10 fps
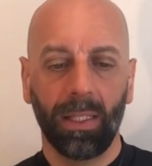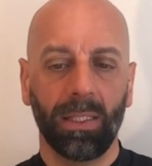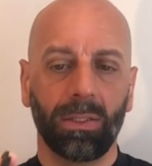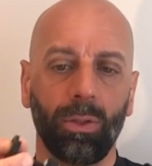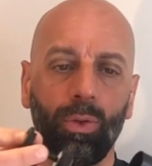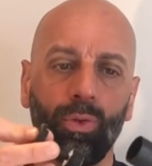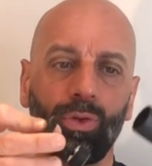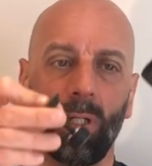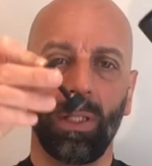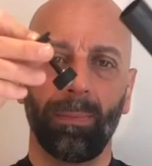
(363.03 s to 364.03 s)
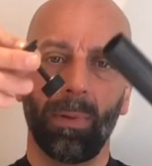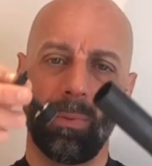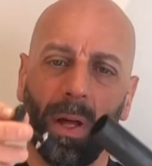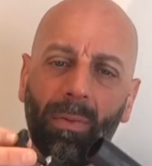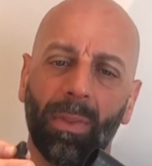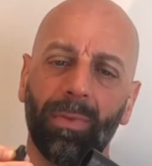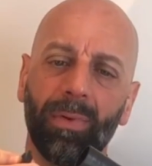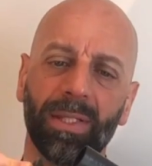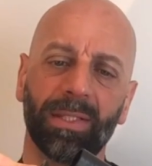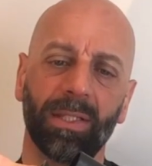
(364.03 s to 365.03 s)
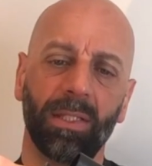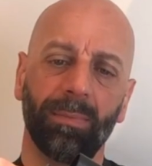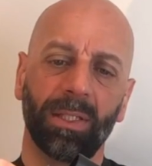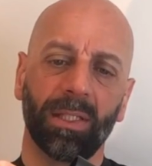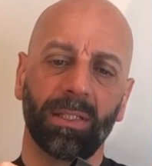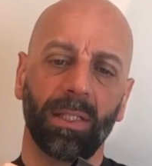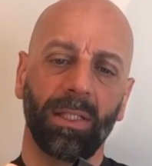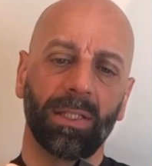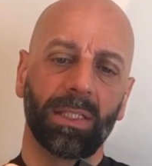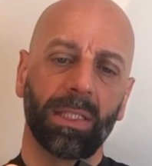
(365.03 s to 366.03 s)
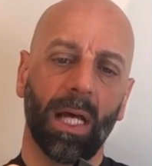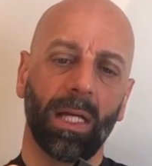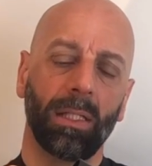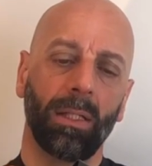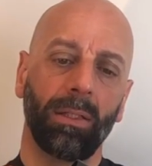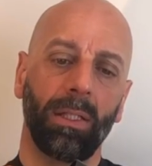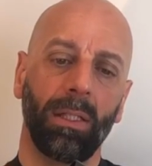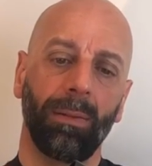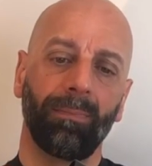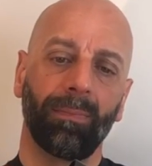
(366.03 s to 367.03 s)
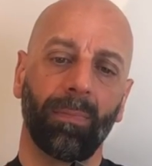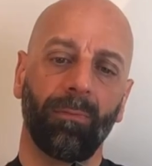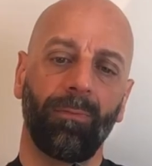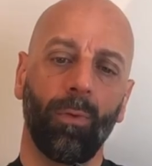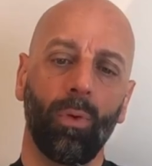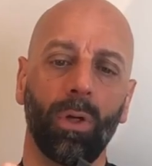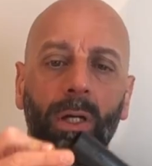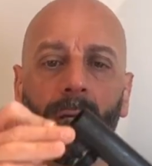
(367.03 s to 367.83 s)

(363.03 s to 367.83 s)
is usually around 3 centimeters inside the fork,